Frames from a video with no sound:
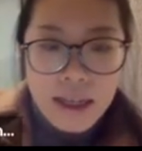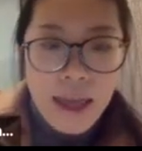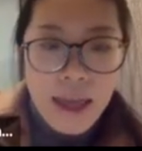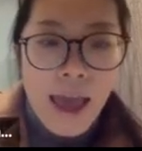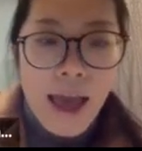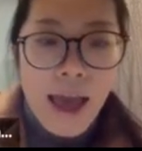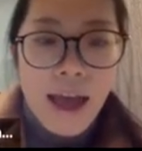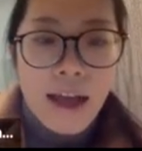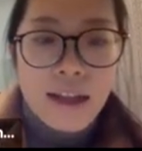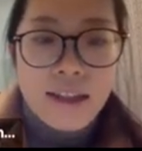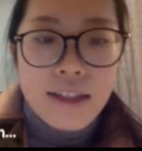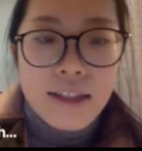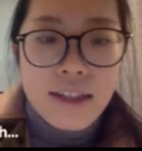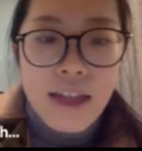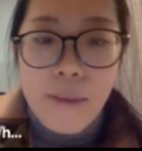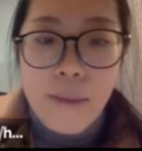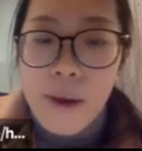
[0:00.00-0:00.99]

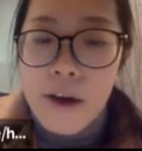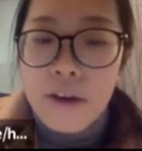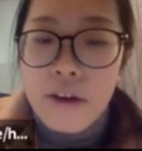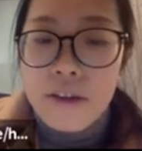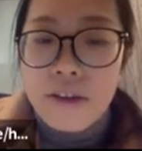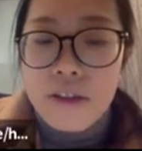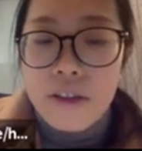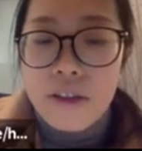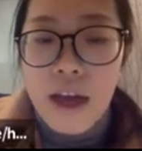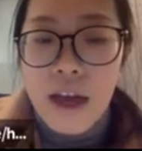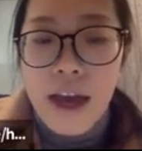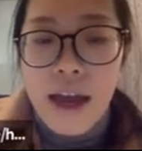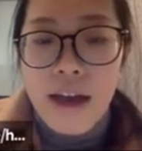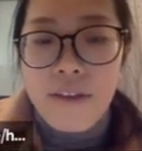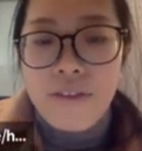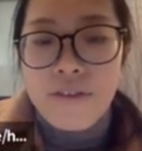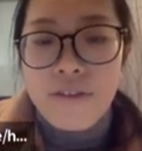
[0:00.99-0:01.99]
that appears
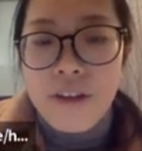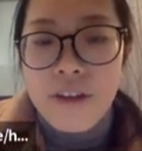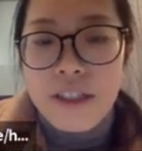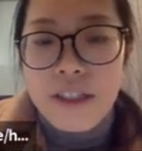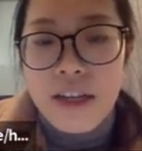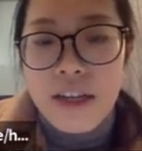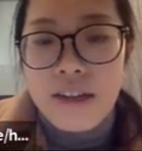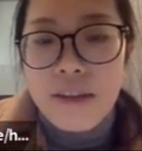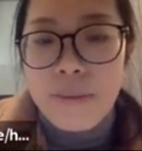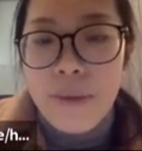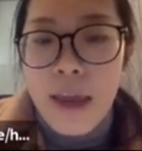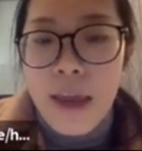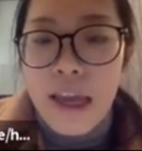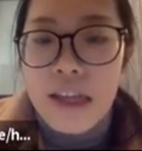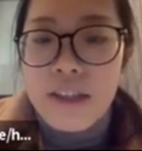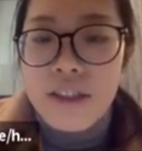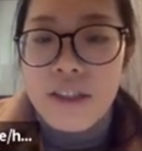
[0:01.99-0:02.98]
first on the
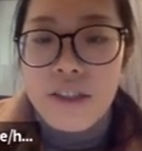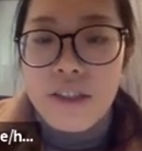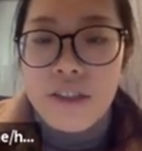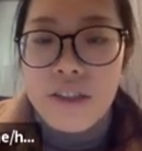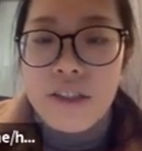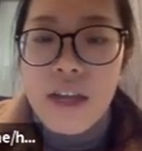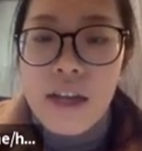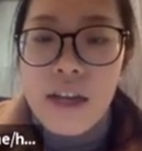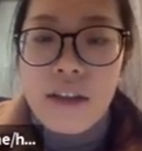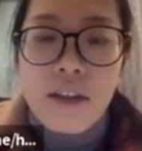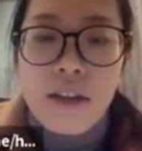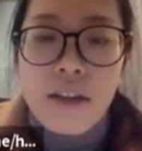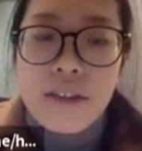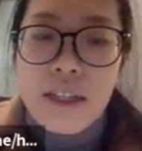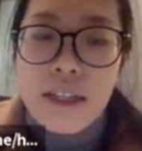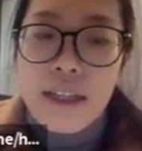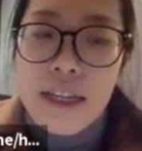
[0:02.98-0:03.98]
page to
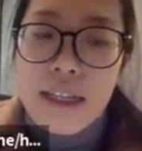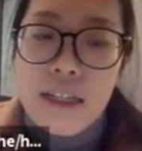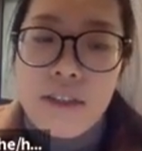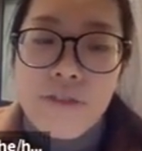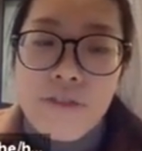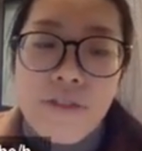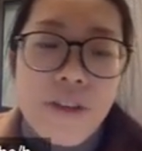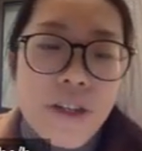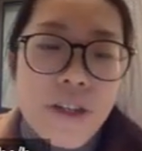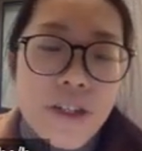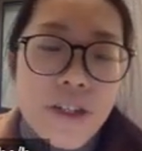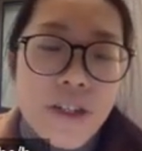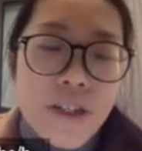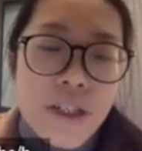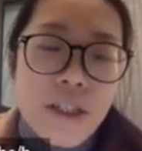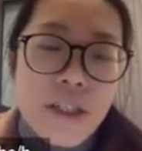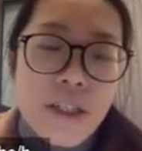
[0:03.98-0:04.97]
download the latest
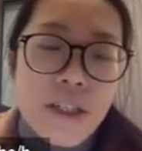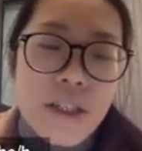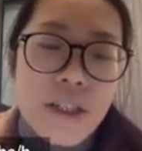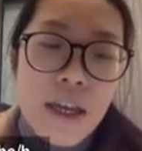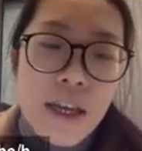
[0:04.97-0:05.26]
version.